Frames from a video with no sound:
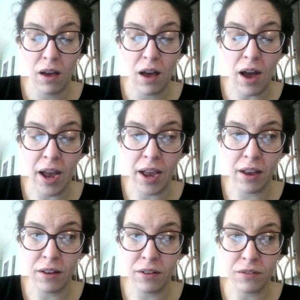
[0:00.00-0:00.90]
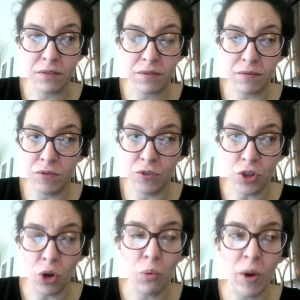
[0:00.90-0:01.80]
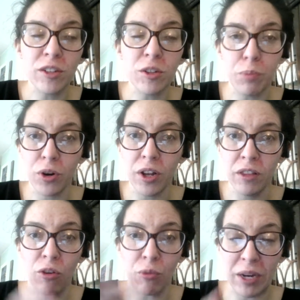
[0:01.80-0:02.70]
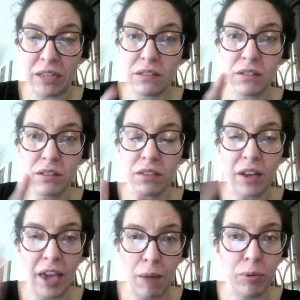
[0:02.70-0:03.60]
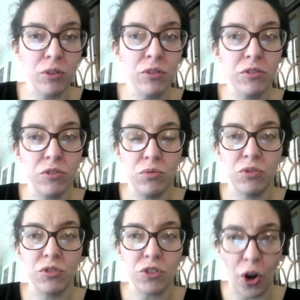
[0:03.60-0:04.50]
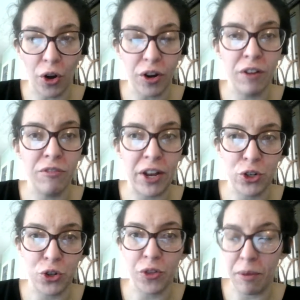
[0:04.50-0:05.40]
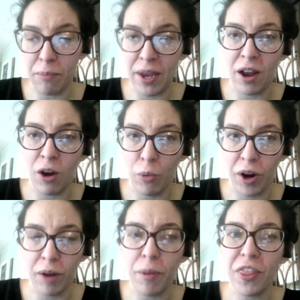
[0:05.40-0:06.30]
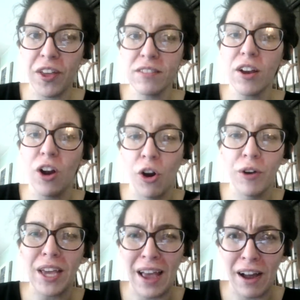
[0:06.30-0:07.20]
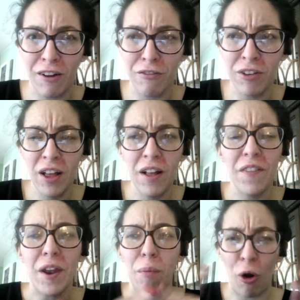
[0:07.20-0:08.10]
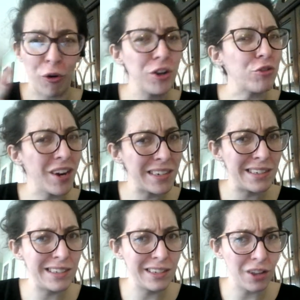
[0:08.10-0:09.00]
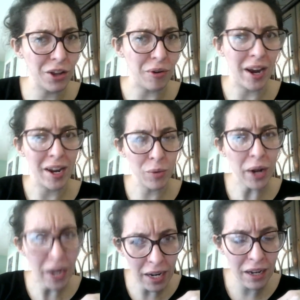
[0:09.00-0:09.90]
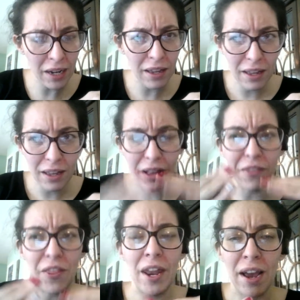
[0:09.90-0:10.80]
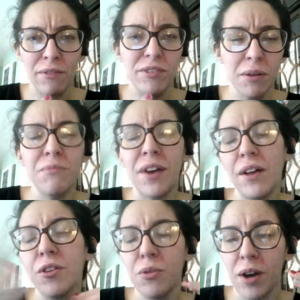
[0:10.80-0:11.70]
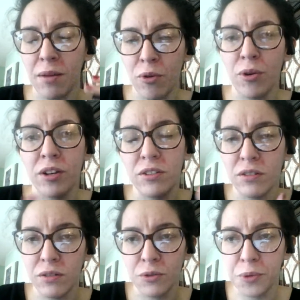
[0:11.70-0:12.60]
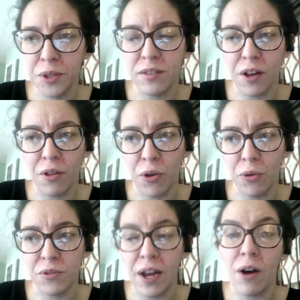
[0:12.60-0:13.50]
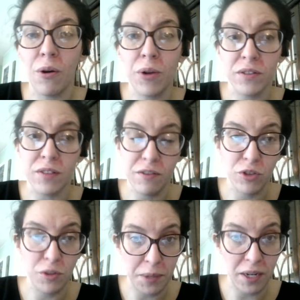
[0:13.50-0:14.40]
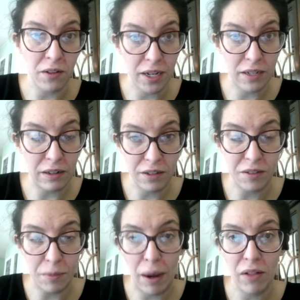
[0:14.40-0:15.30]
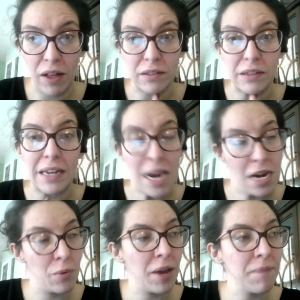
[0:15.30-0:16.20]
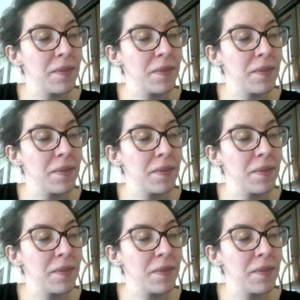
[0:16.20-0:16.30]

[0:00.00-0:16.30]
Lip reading: I don't want to put in the risk, the capital to start a venture that may not work. But things I already have that I'm already trying to declutter anyway, that have some value, I'm going to resell those now because they've just been collecting dust in my closet anyway.